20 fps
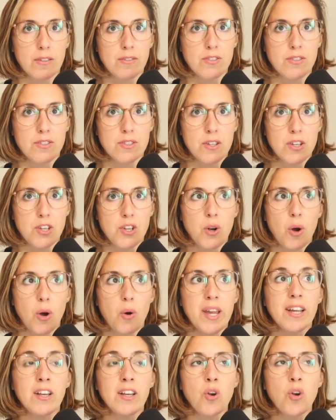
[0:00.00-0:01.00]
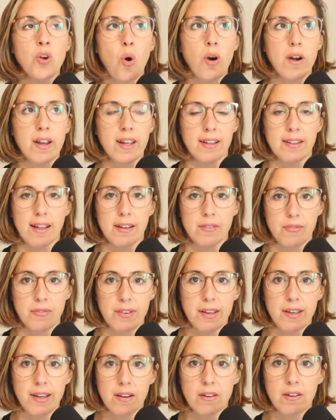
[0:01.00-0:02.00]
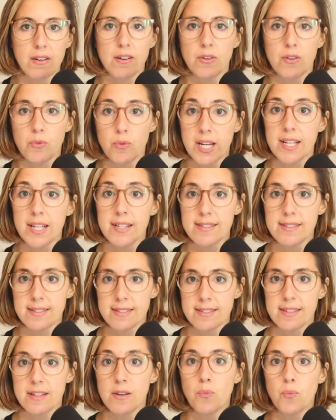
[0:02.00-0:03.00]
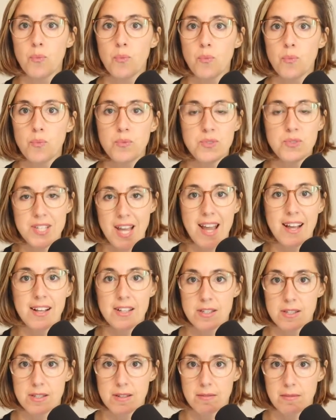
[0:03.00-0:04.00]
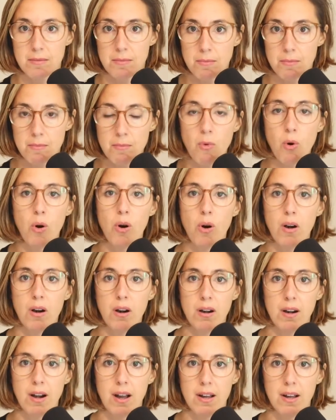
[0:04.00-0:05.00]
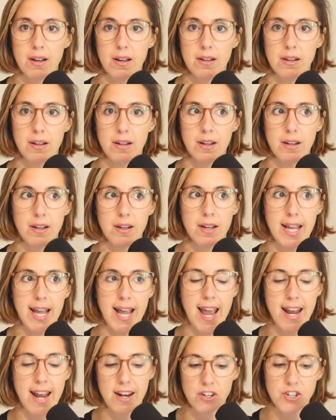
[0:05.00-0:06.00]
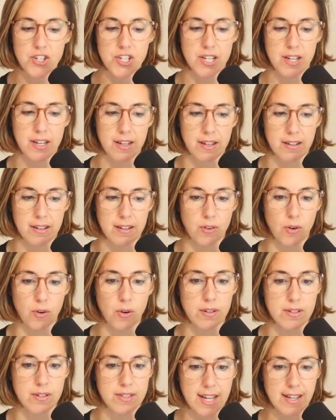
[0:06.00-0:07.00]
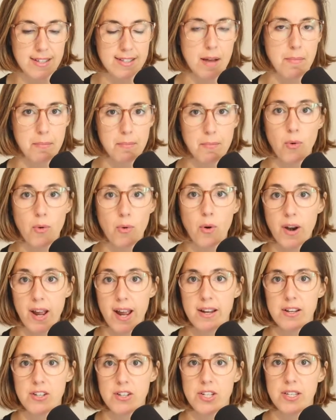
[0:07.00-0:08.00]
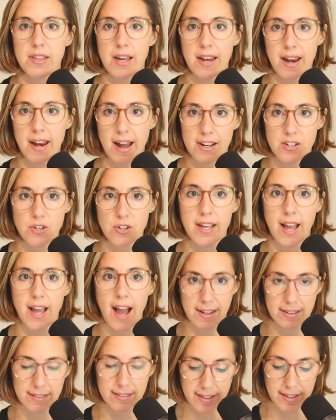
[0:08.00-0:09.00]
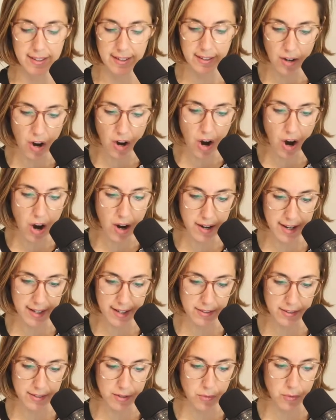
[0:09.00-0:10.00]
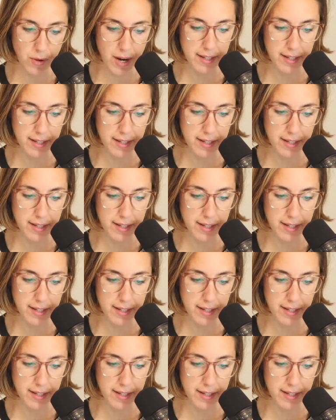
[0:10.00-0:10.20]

ignoring that fear really takes more energy, or takes up more energy than actually acting on it, right?